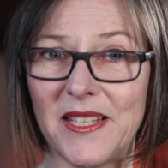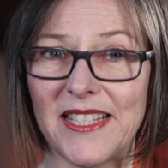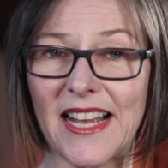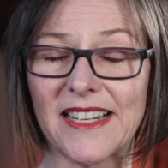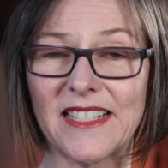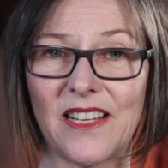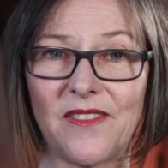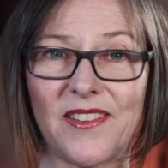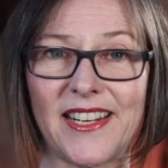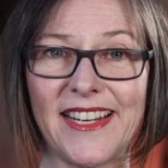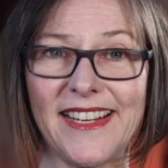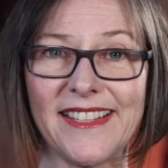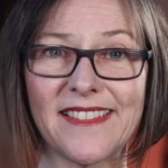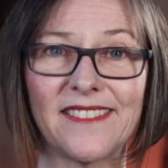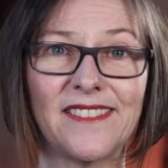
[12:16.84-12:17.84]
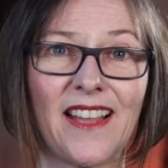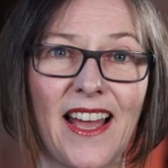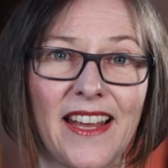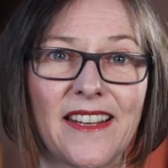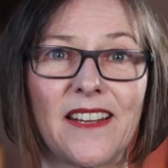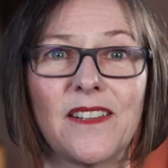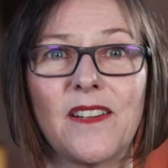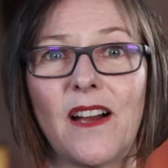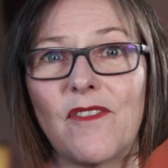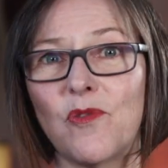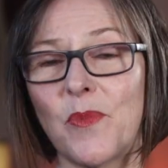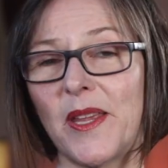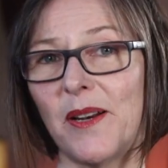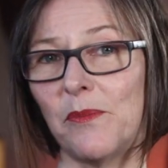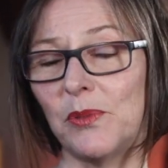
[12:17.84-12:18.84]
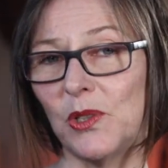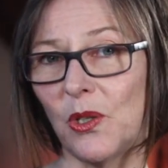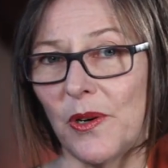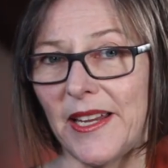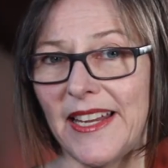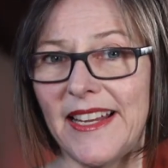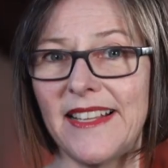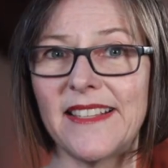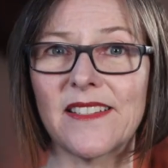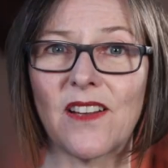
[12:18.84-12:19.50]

these activities, like government employees,